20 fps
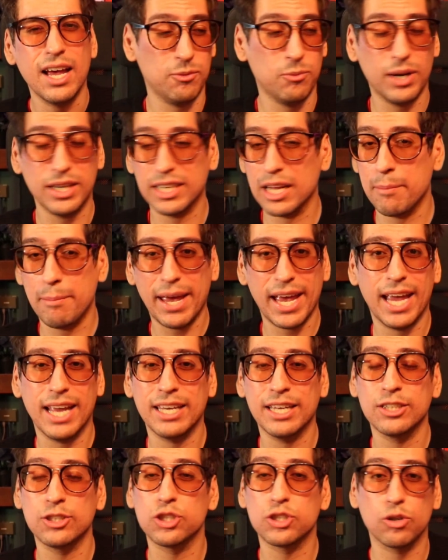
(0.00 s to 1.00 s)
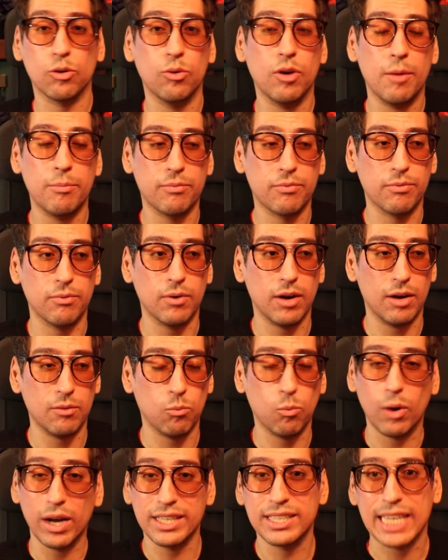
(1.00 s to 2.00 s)
what companions show up at
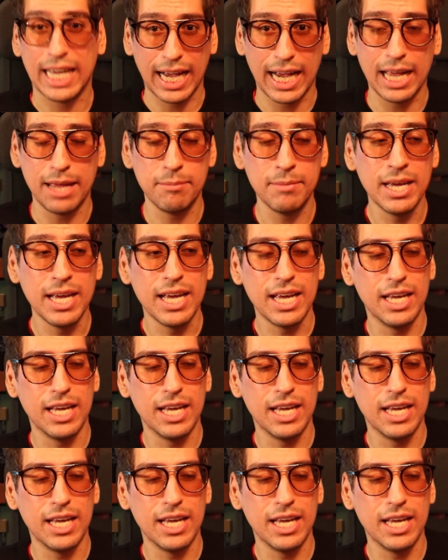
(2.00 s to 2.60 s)
what time.